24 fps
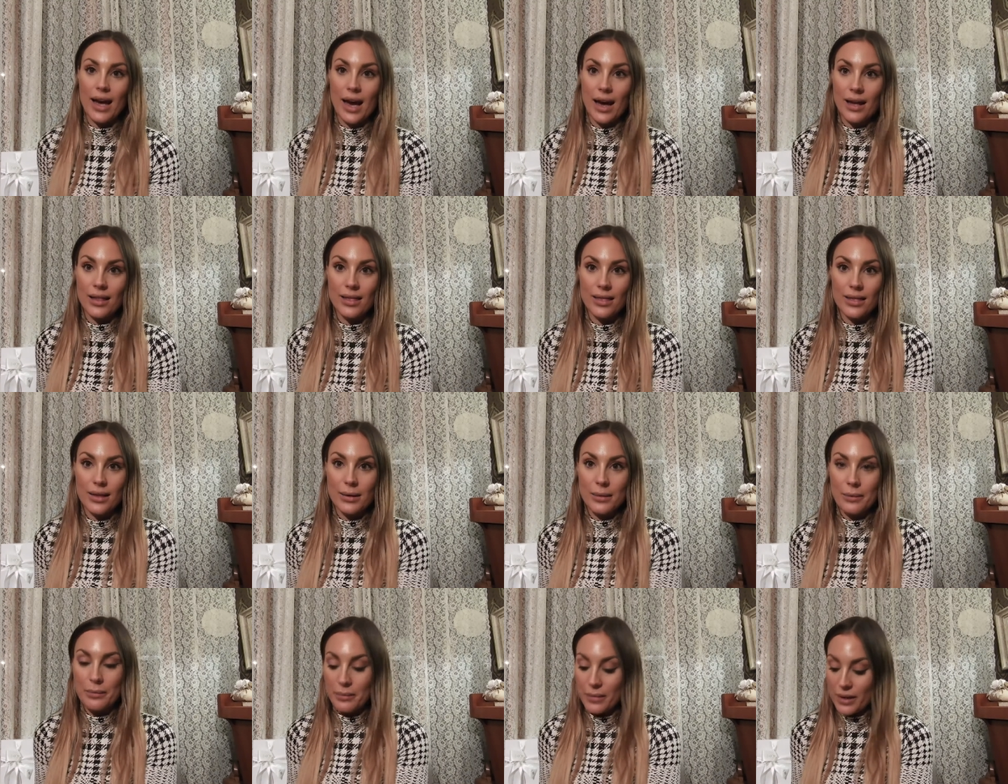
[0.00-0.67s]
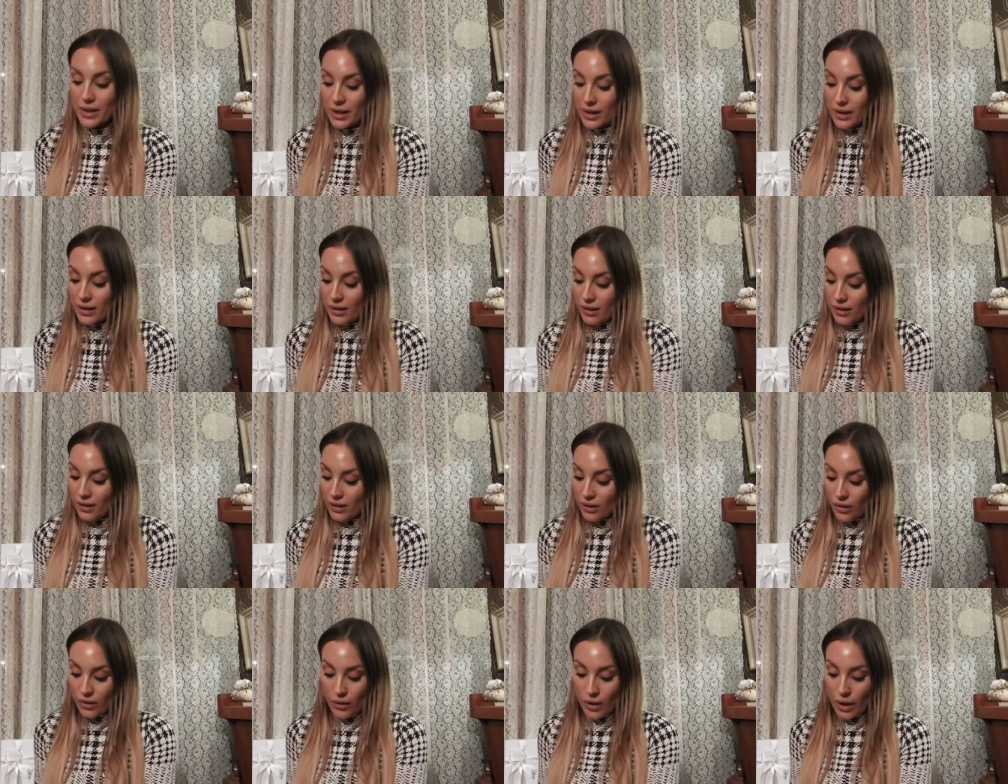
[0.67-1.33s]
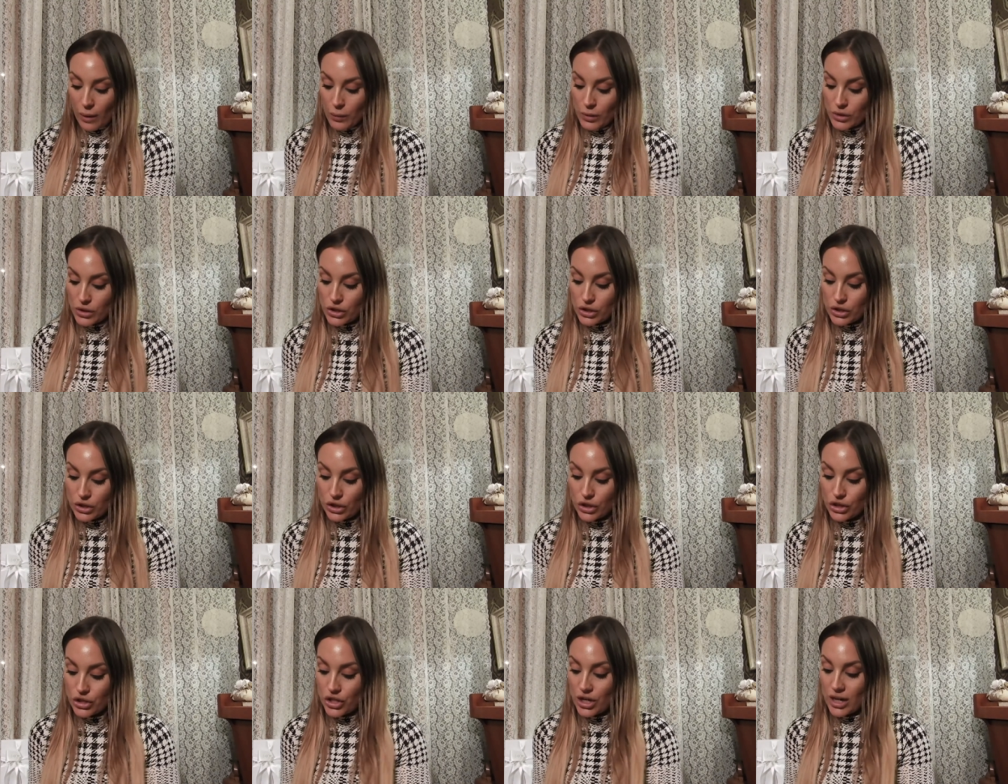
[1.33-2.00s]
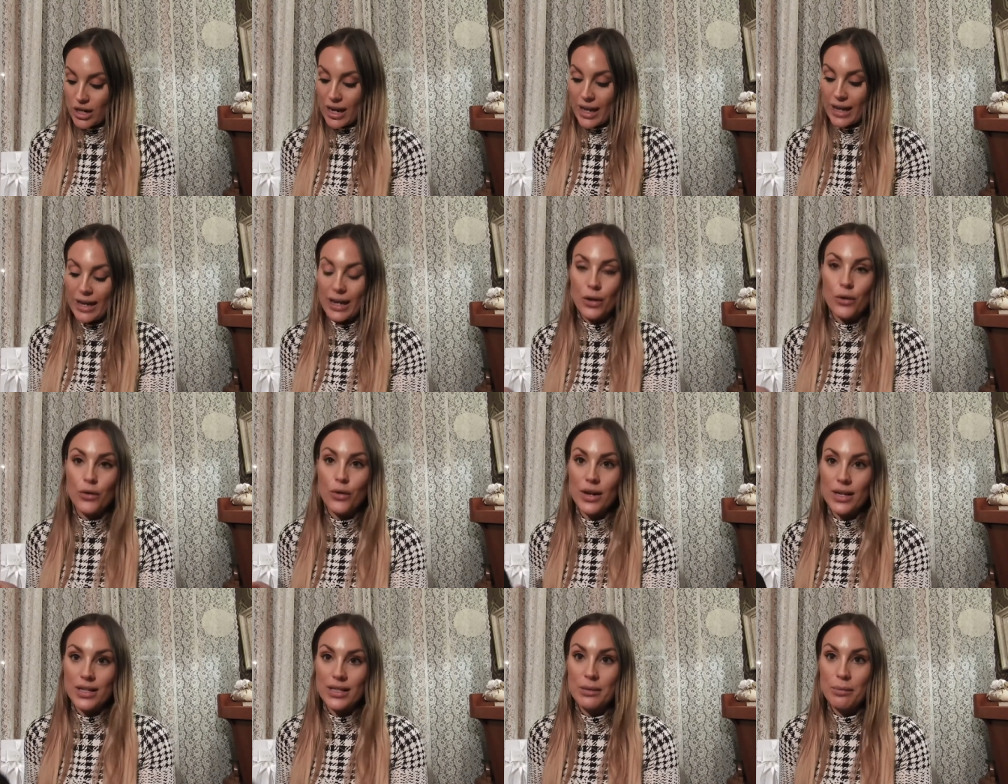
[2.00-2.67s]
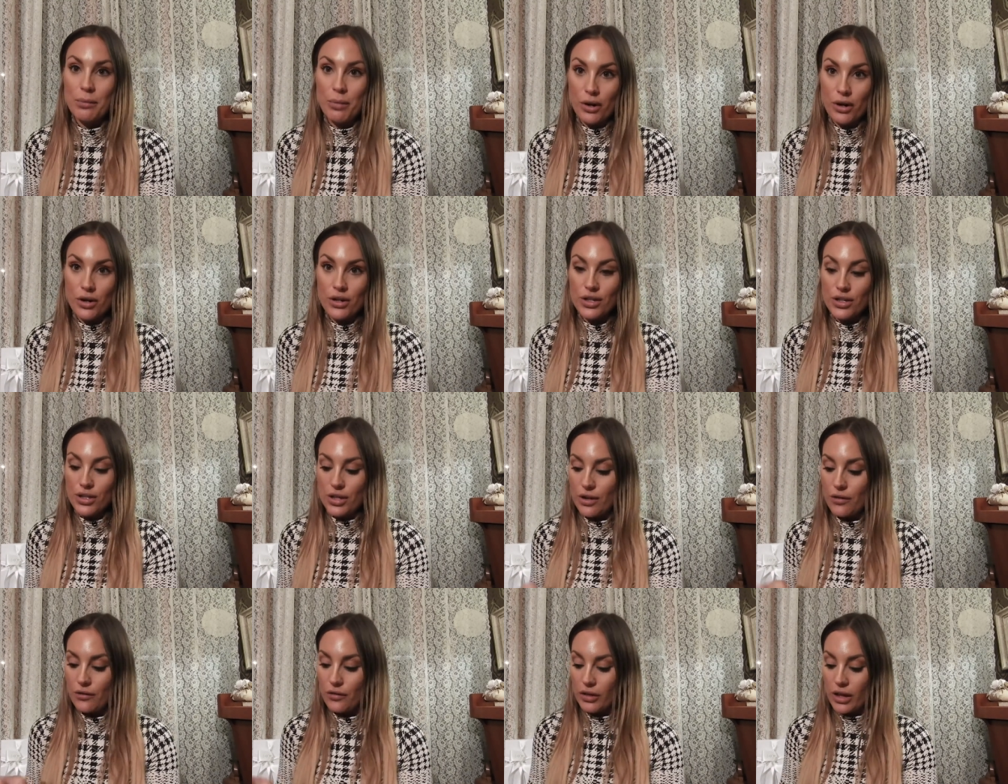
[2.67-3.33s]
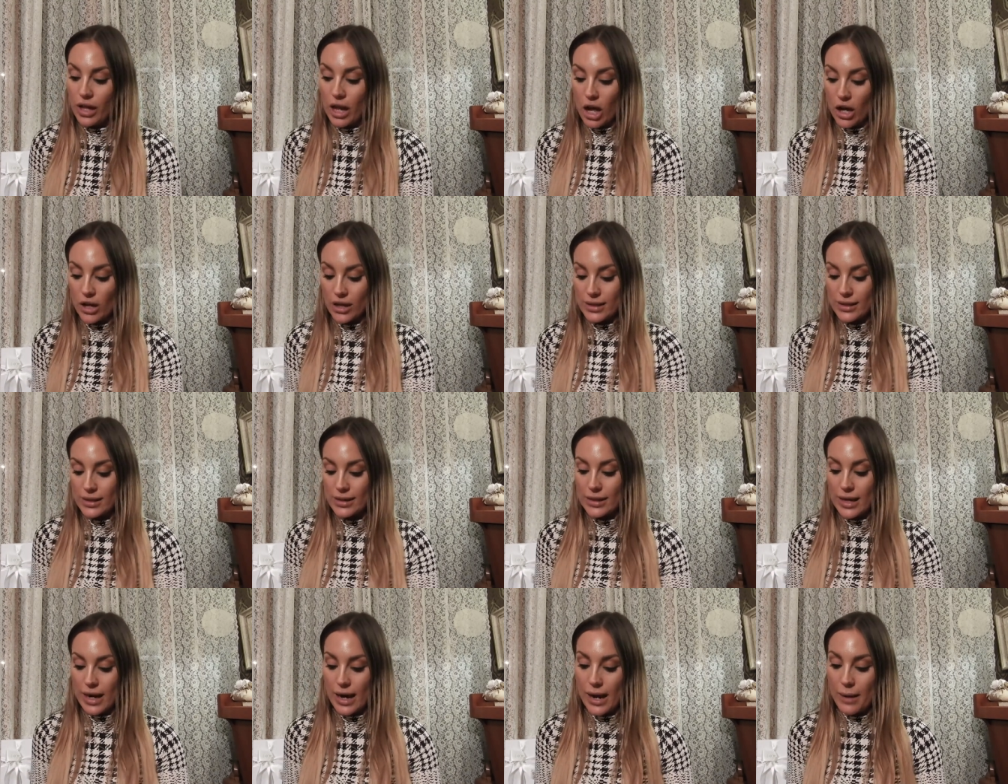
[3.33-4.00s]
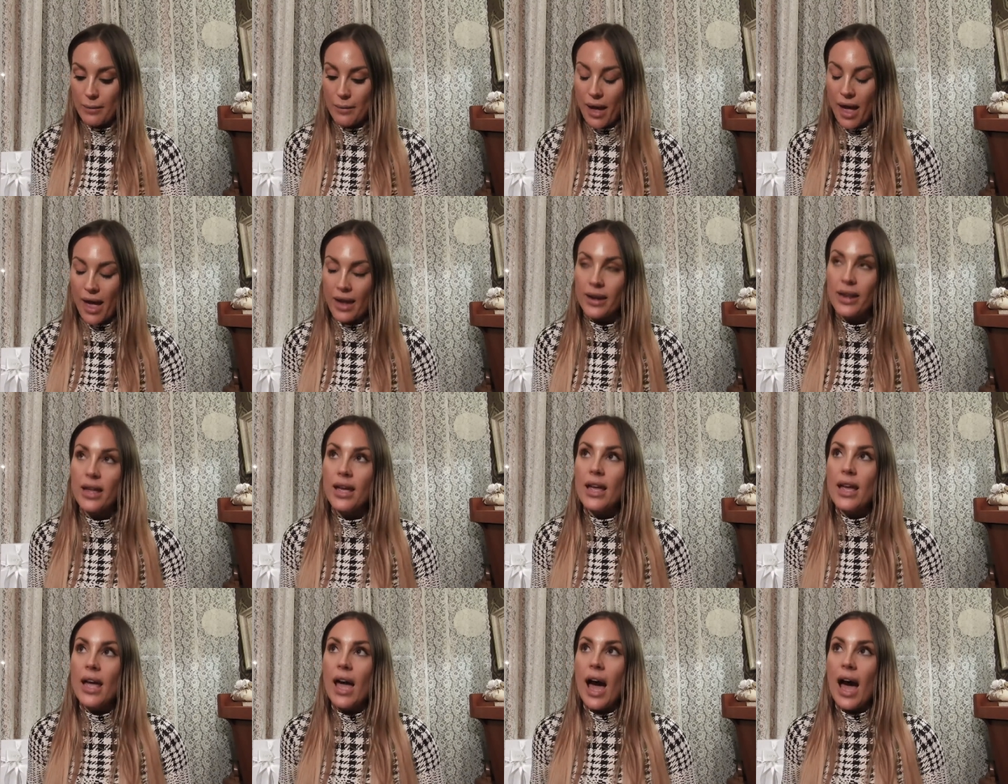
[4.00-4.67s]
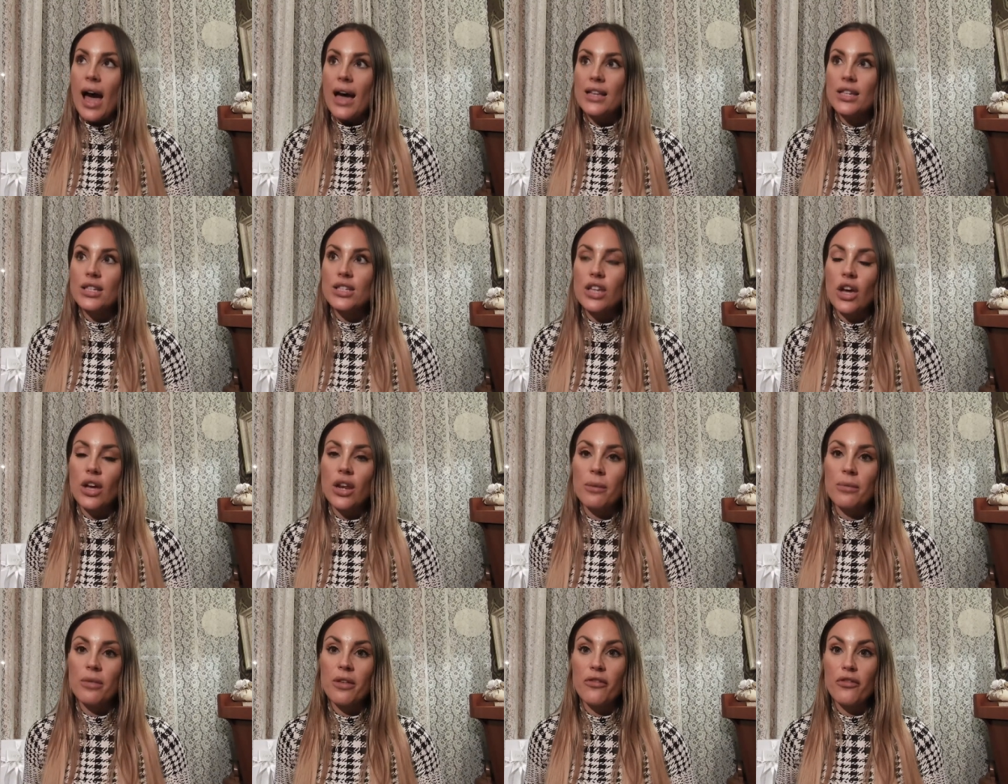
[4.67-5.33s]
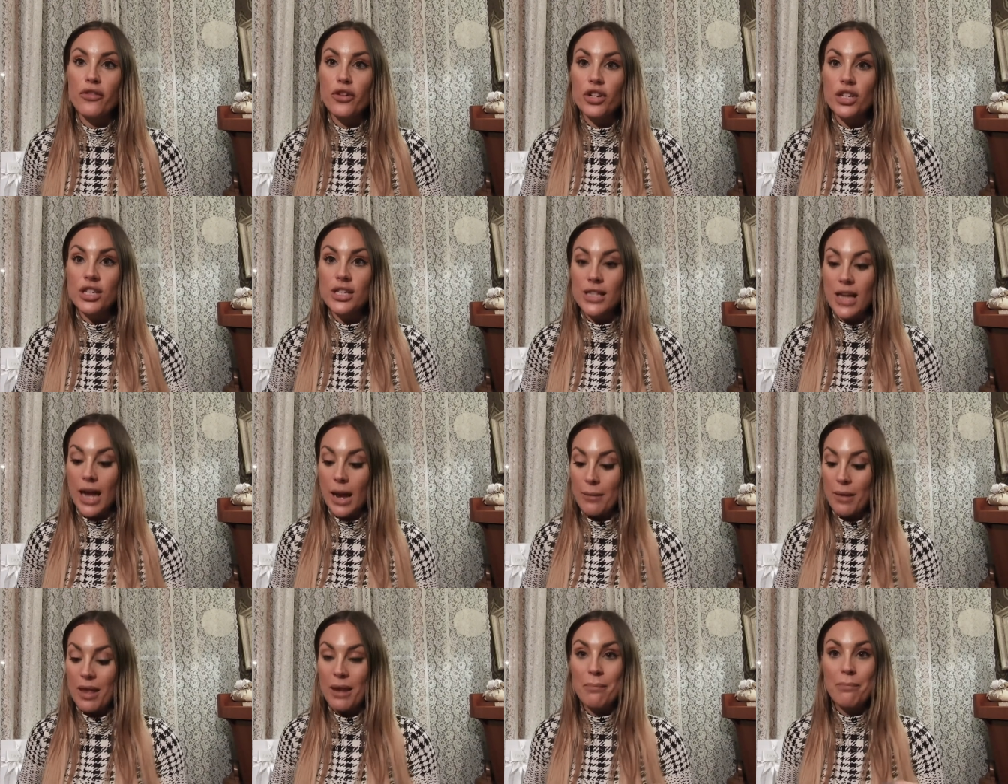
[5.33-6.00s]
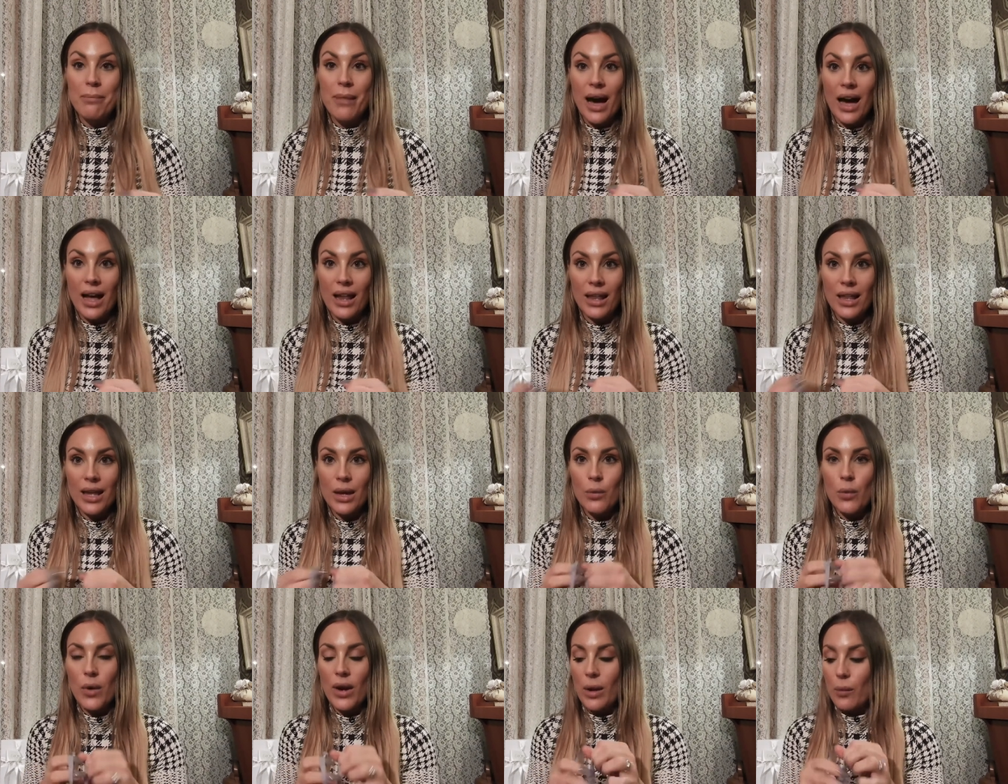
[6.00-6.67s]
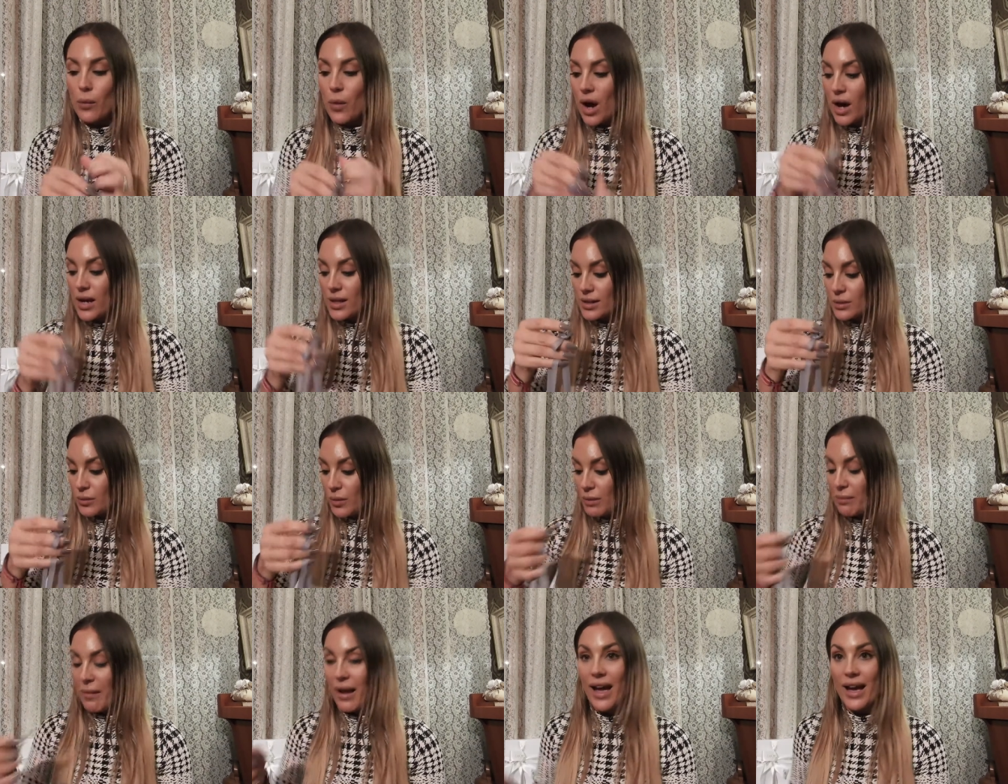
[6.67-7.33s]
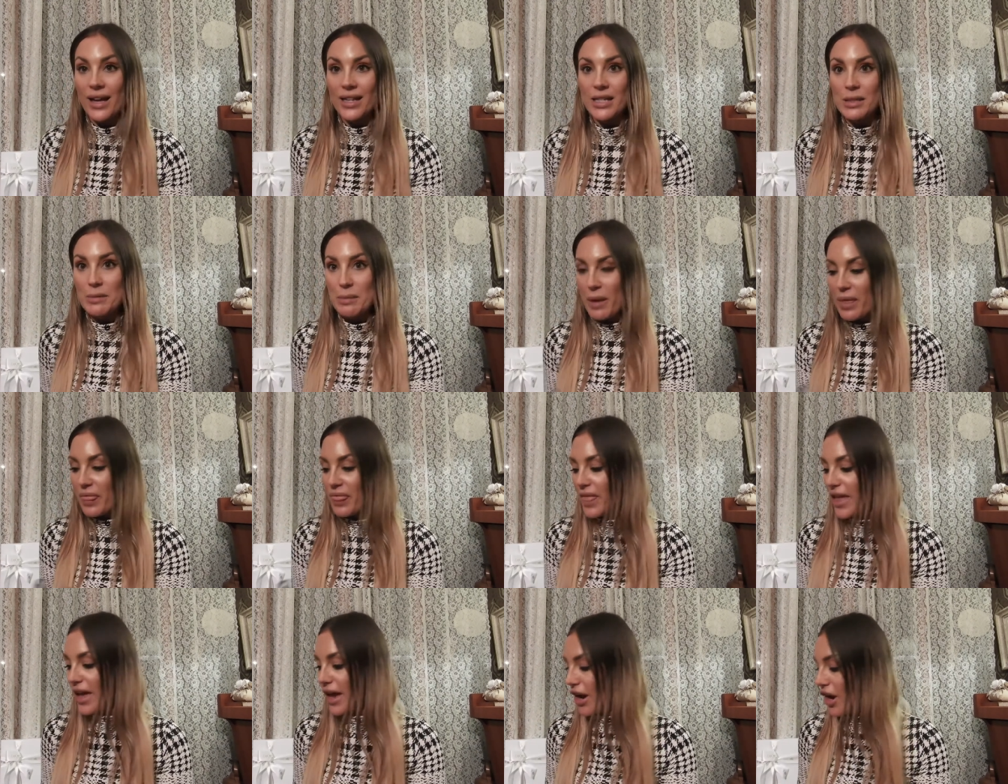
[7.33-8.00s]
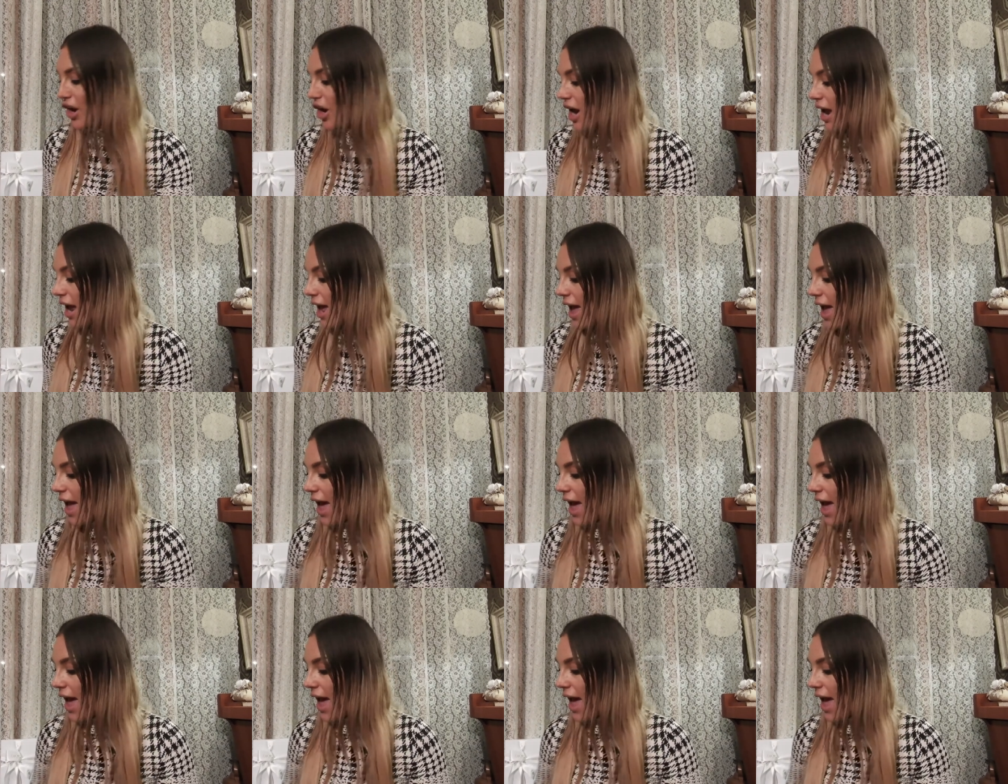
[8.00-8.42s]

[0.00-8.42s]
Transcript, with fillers: got them. Oh, I was searching like a crazy person for the longest time. And I saw them the first time in Bali when I was with my husband there.